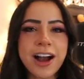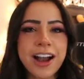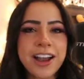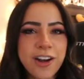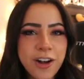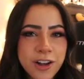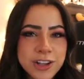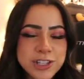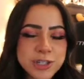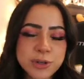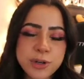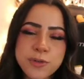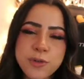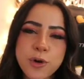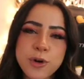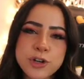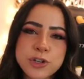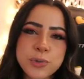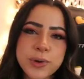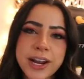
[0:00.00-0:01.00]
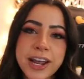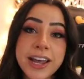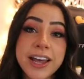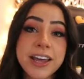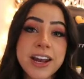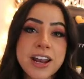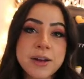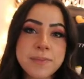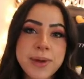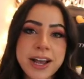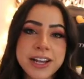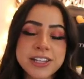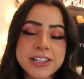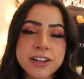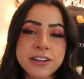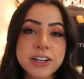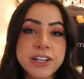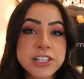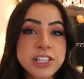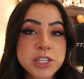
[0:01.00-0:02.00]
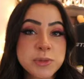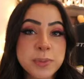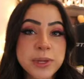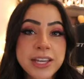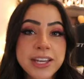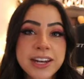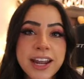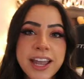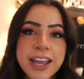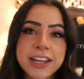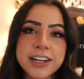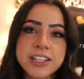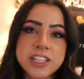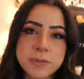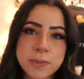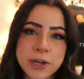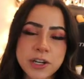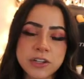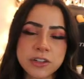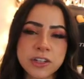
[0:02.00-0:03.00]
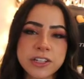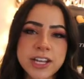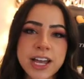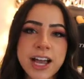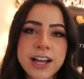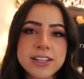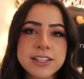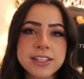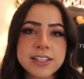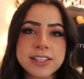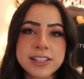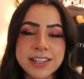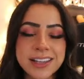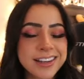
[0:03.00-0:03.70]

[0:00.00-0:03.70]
I also, of course, went ahead and maxed out its speed and its special attack since,